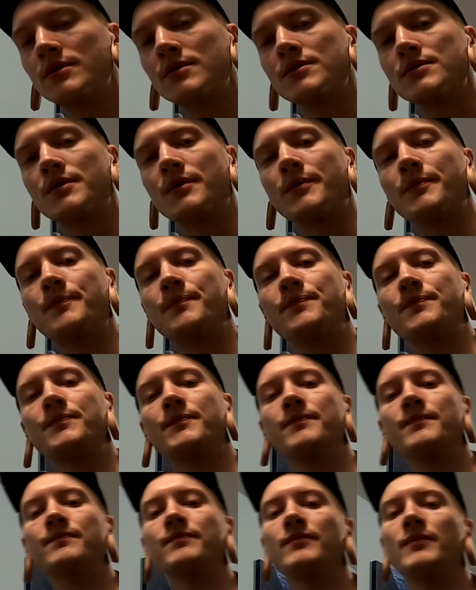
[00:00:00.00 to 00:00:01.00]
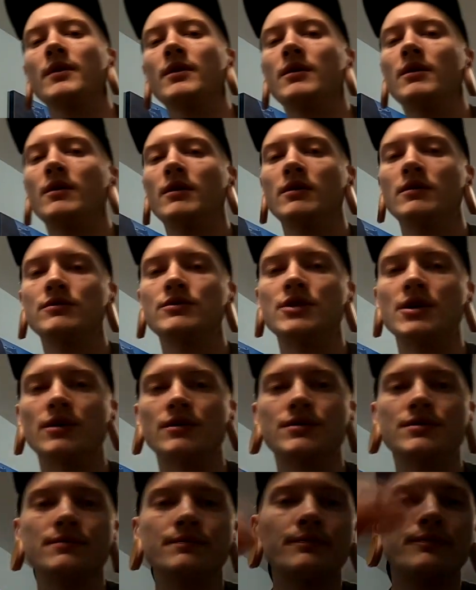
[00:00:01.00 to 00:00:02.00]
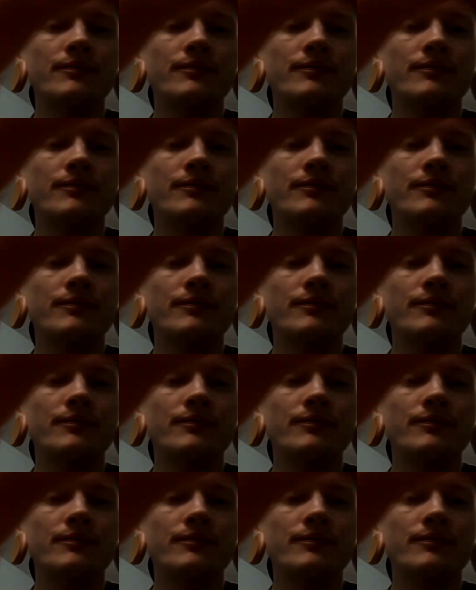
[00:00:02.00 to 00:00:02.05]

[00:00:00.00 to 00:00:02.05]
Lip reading: So, cheers.